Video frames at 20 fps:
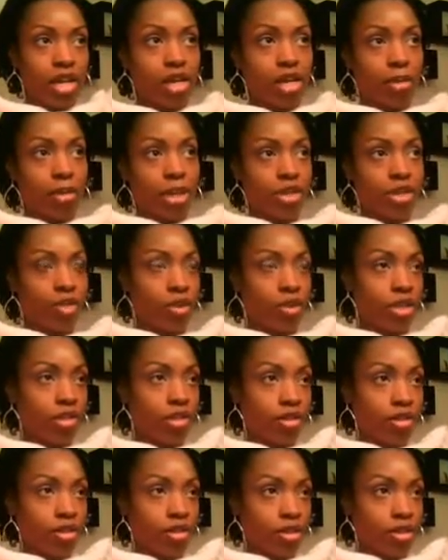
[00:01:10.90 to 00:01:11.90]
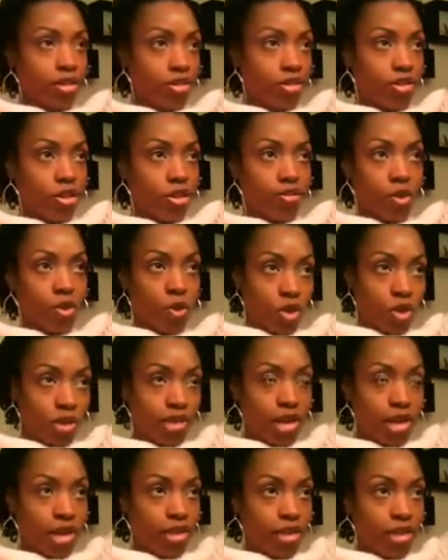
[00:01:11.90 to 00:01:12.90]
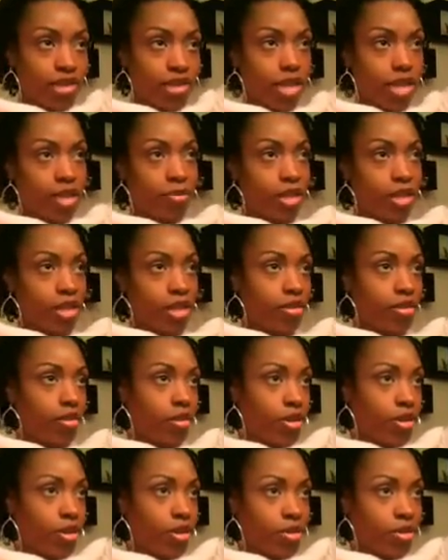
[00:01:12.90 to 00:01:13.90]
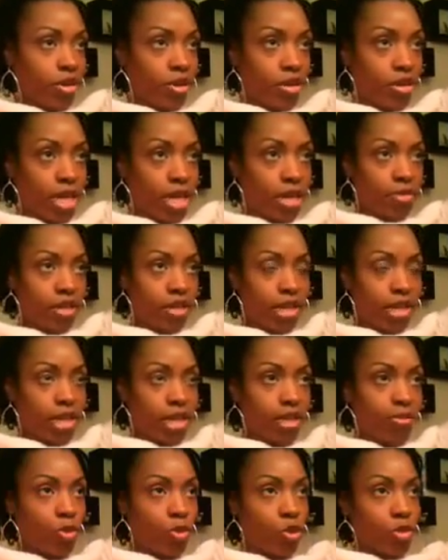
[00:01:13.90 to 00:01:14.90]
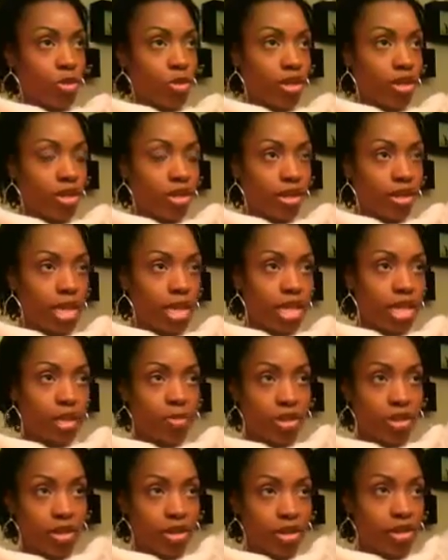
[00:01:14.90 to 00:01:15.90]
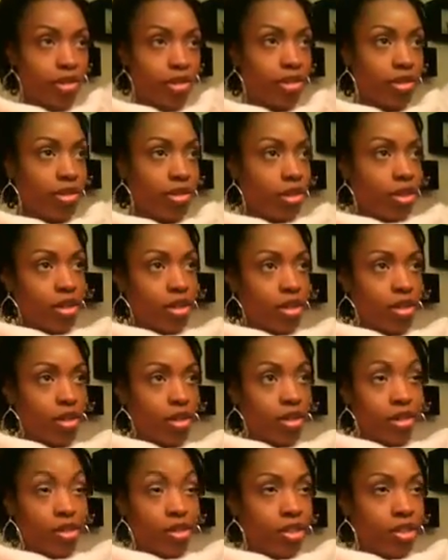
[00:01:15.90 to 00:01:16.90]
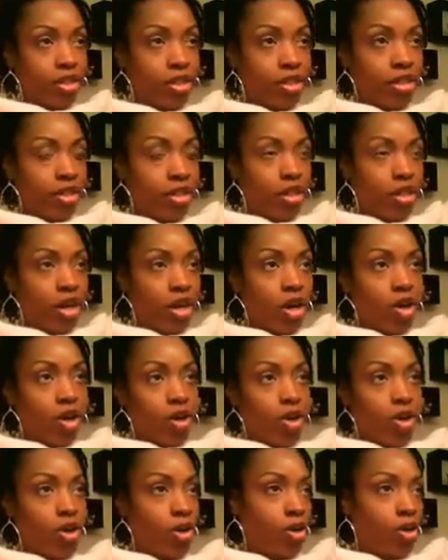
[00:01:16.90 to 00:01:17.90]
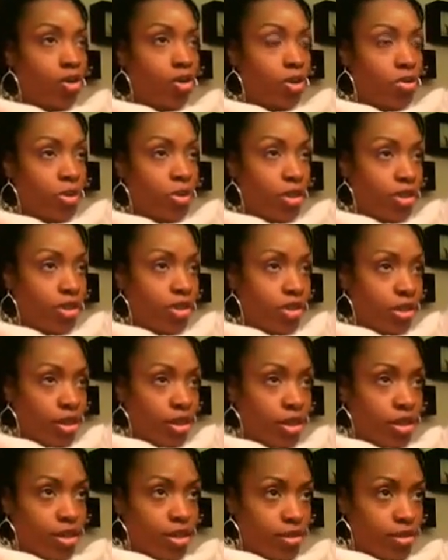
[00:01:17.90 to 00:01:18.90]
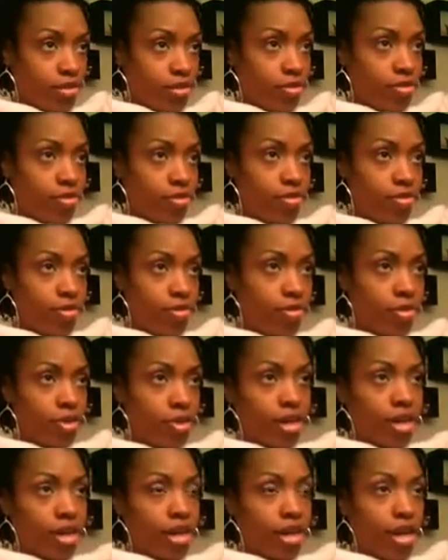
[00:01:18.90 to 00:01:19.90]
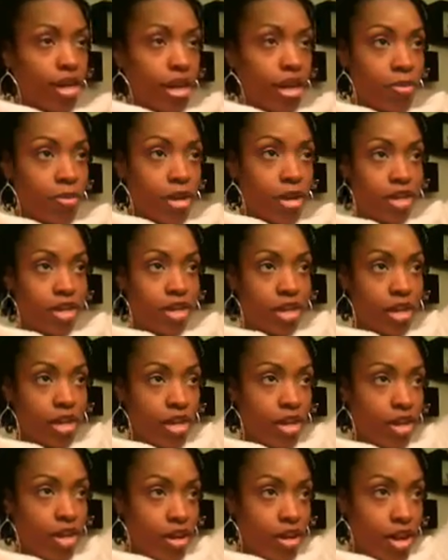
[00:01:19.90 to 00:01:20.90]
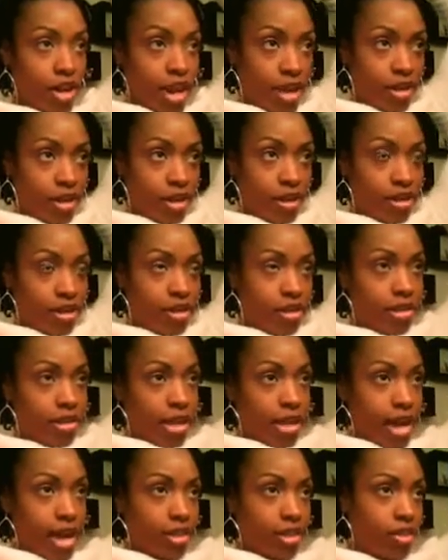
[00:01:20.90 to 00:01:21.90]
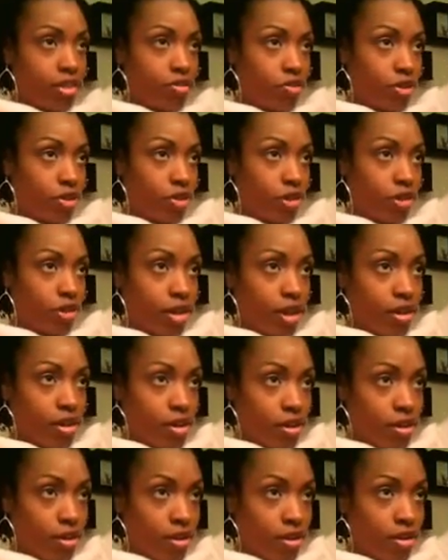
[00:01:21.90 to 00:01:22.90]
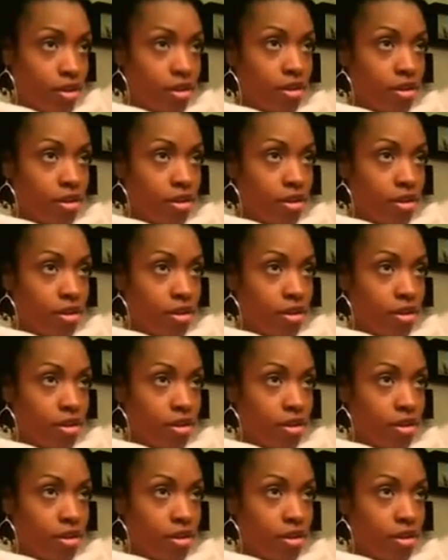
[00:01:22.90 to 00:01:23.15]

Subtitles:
And all of my twists are, of course, not the same length. So sometimes it takes more pins, less pins. All depends on how my hair is acting for the day.